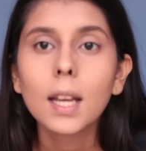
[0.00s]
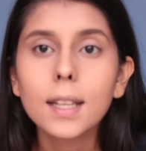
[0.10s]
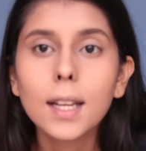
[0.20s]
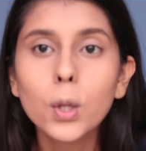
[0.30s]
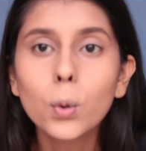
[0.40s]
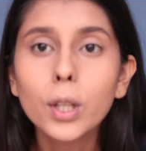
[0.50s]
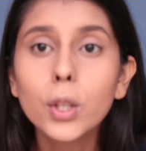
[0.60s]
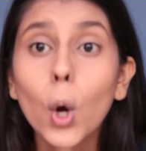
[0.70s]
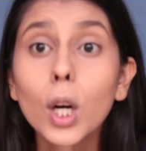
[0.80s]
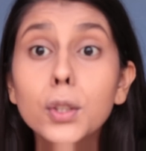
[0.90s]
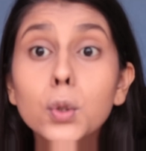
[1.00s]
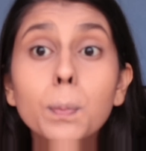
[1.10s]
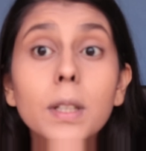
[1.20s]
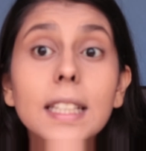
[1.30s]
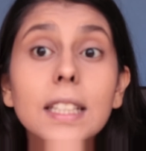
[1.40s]
And I know they're not
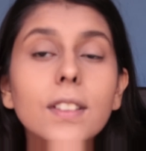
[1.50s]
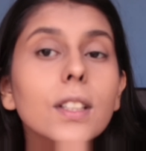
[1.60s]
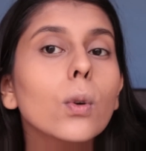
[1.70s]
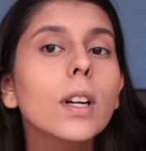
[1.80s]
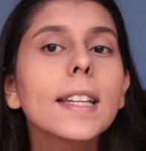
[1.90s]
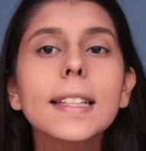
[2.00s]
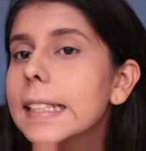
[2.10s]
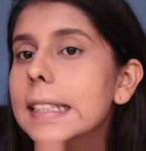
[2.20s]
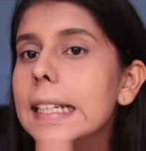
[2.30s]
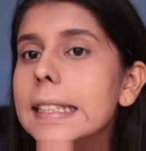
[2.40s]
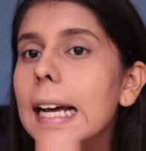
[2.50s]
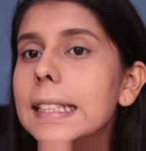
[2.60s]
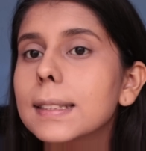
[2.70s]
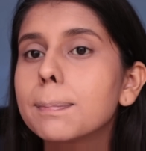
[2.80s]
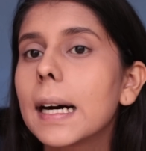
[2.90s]
super even or anything like
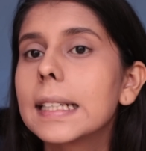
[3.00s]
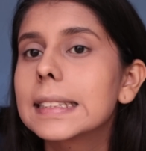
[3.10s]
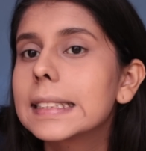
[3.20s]
that, but